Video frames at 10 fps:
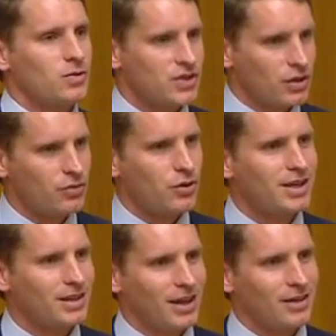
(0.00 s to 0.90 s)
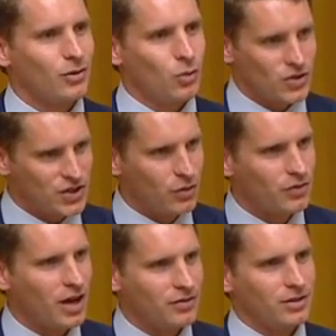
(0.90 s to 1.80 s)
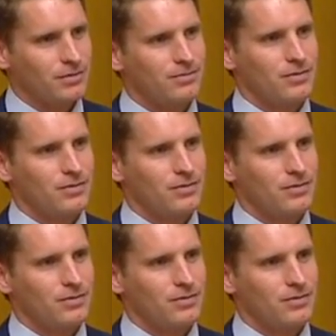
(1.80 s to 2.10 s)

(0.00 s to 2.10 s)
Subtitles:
would self-regulate or self-govern.